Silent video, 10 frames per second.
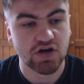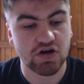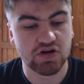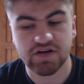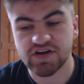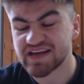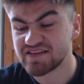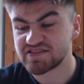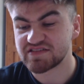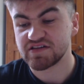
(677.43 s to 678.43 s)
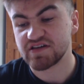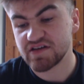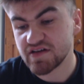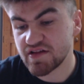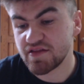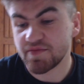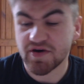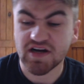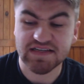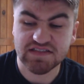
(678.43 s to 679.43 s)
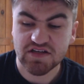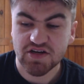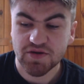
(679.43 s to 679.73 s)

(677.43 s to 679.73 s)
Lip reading: against the Pies.